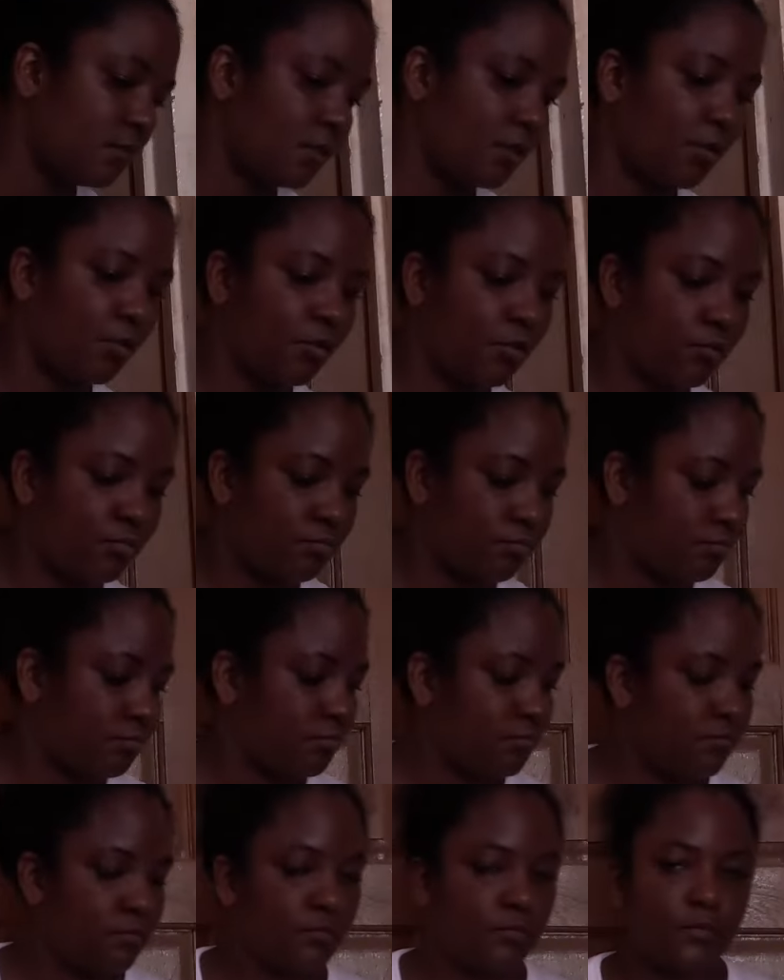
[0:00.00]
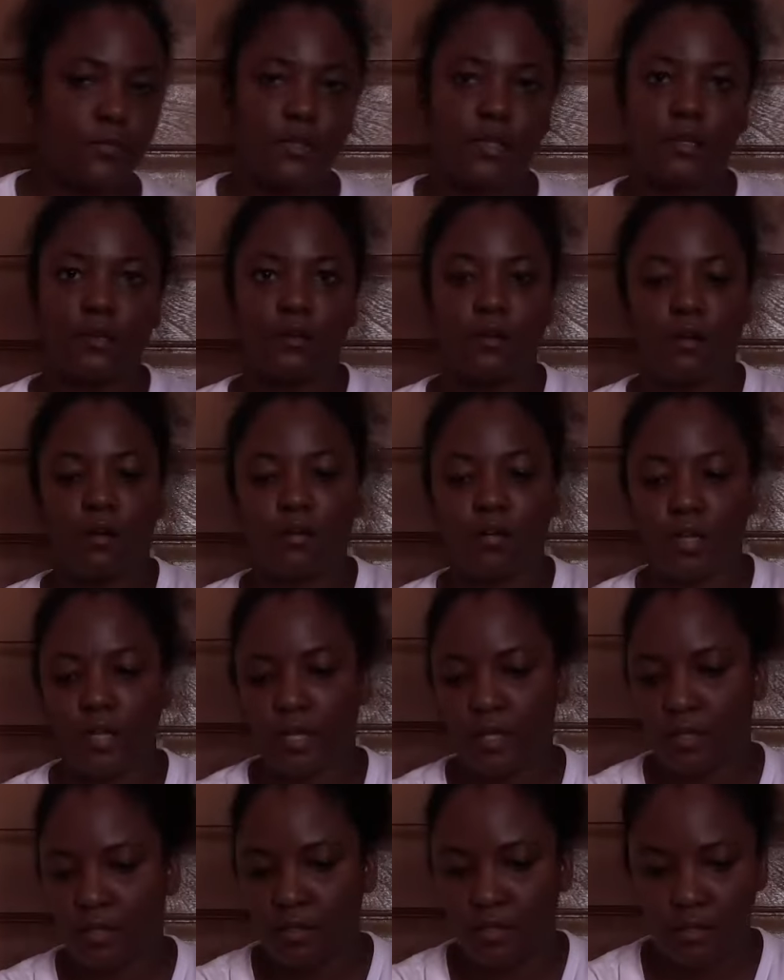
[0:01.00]
no,
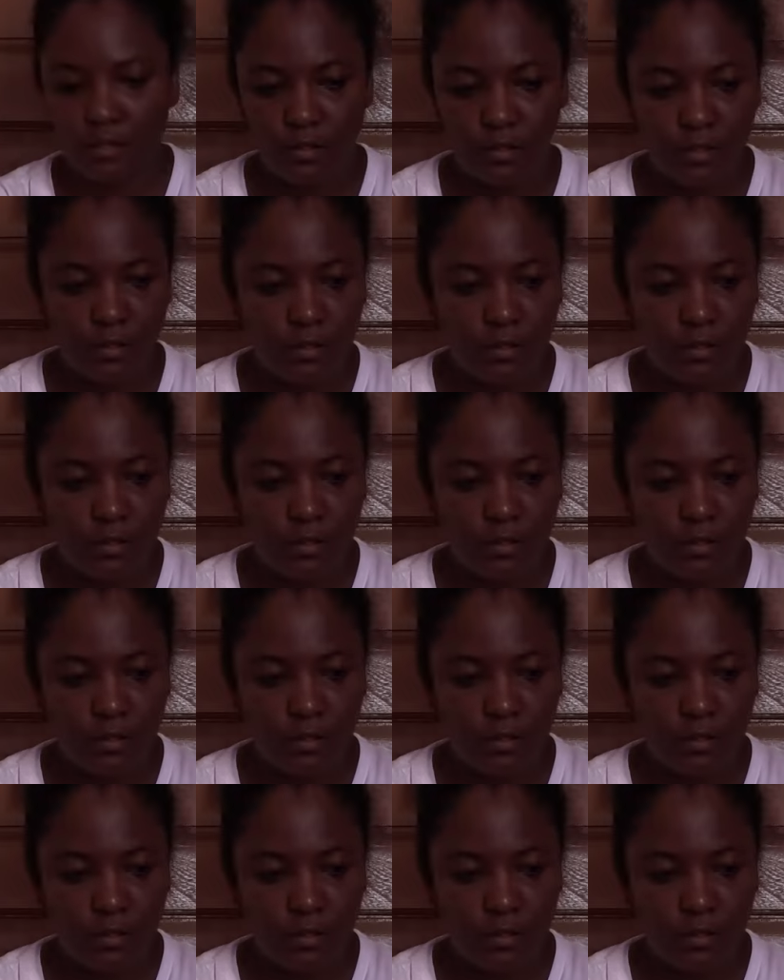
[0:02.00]
okay,